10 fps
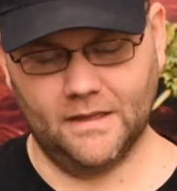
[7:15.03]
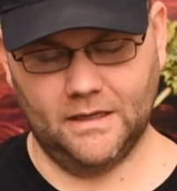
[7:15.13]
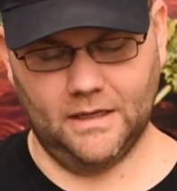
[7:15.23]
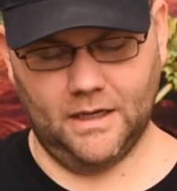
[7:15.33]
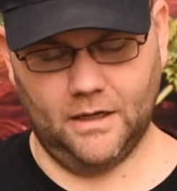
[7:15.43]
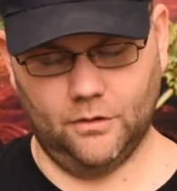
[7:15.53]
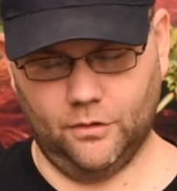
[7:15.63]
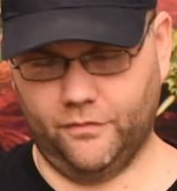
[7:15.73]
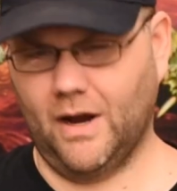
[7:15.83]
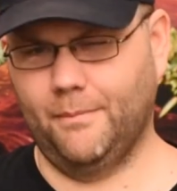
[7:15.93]
Or
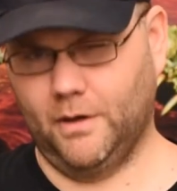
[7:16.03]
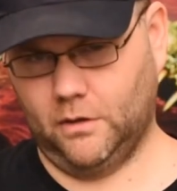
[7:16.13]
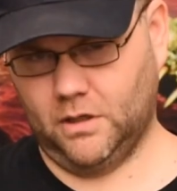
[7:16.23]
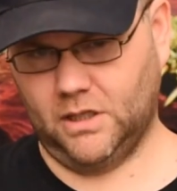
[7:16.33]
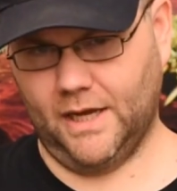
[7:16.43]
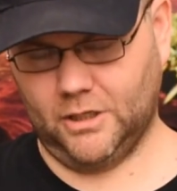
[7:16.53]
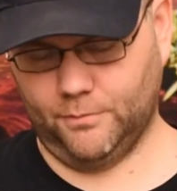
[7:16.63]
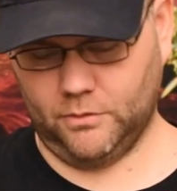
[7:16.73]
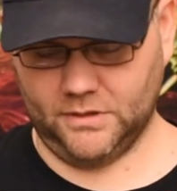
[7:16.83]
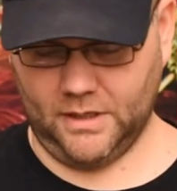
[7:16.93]
Frightmare
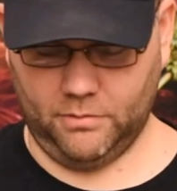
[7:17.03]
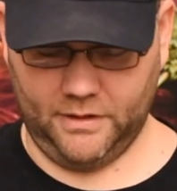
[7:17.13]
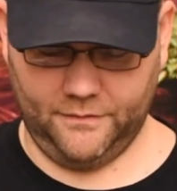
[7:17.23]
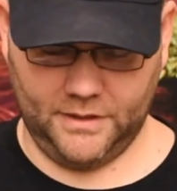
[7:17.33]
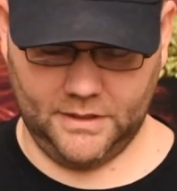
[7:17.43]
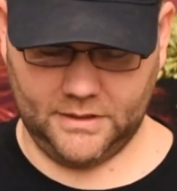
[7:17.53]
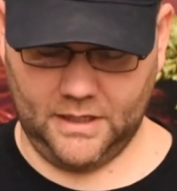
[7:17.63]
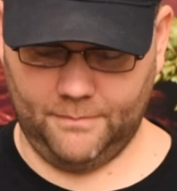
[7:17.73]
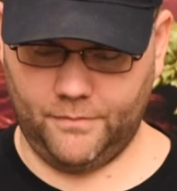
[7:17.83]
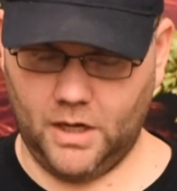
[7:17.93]
Collectibles, I believe it is.
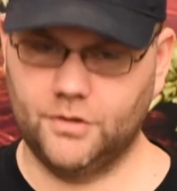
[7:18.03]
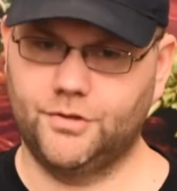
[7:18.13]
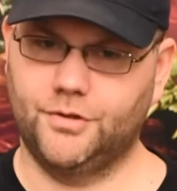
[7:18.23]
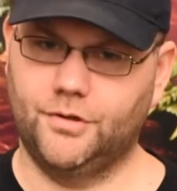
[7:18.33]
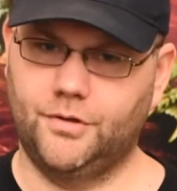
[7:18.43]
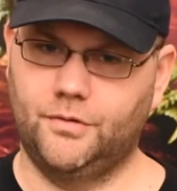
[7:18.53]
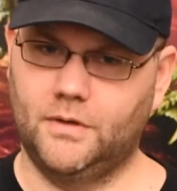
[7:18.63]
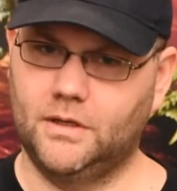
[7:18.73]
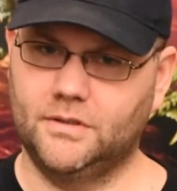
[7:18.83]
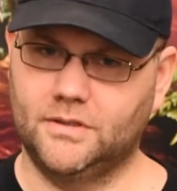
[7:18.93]
I'm not sure who
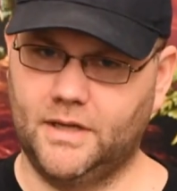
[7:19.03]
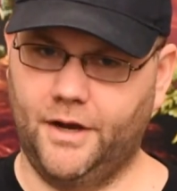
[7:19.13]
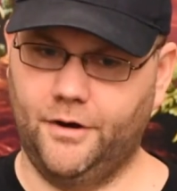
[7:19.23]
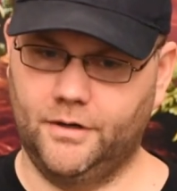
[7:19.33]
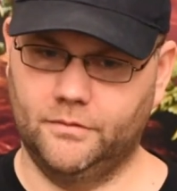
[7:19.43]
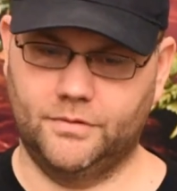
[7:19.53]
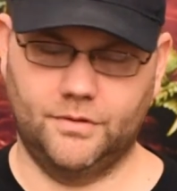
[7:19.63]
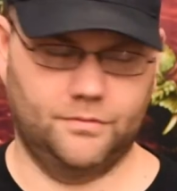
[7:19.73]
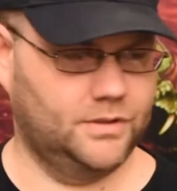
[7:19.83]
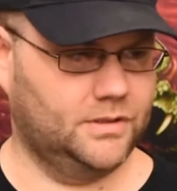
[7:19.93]
else is carrying them,
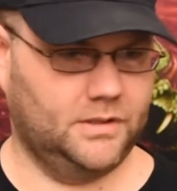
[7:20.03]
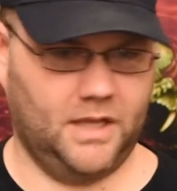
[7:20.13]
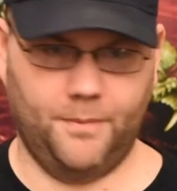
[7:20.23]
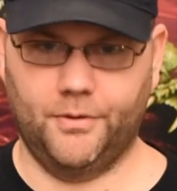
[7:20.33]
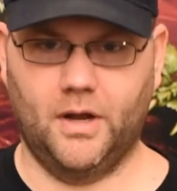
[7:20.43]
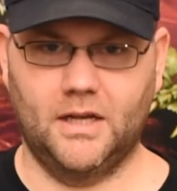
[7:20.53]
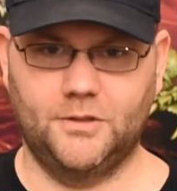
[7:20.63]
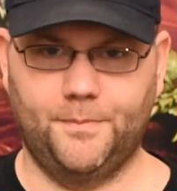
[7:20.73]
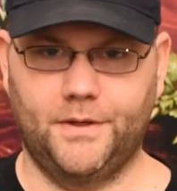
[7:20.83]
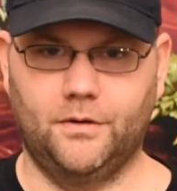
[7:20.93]
so just keep your
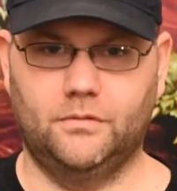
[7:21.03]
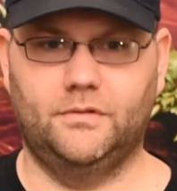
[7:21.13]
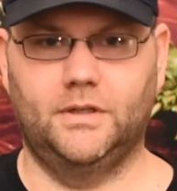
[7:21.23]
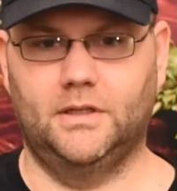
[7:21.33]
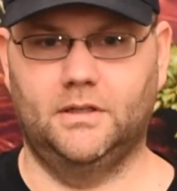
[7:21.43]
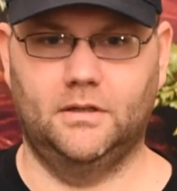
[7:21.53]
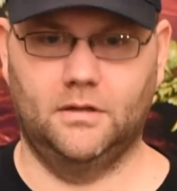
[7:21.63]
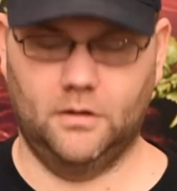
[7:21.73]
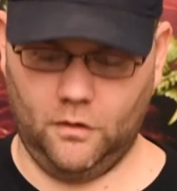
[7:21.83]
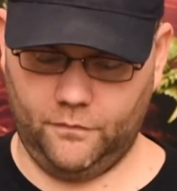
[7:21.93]
eyes peeled, and
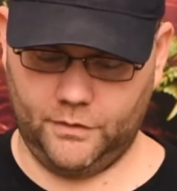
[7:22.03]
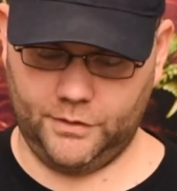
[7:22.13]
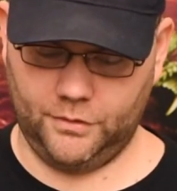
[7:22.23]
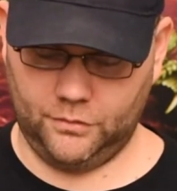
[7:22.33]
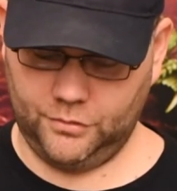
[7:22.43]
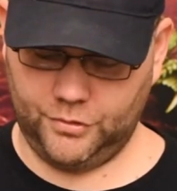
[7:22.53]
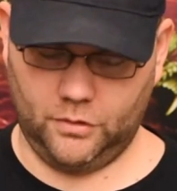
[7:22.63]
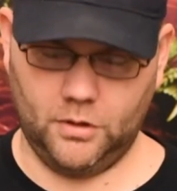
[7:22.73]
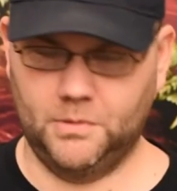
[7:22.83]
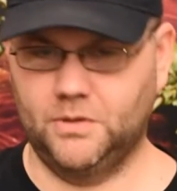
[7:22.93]
hopefully you'll
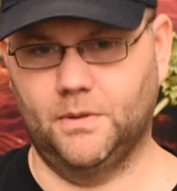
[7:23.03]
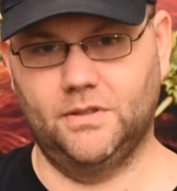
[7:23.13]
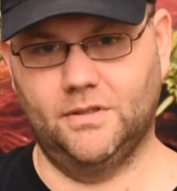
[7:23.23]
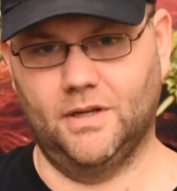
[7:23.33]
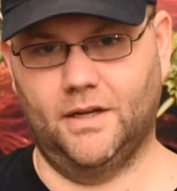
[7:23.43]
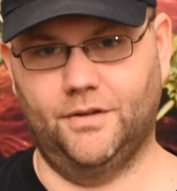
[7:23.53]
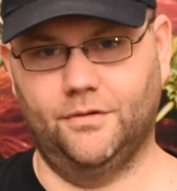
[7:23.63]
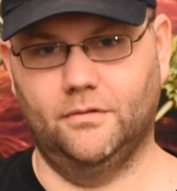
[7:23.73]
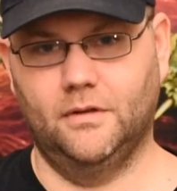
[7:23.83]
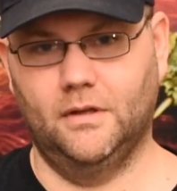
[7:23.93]
enjoy them as much as I do.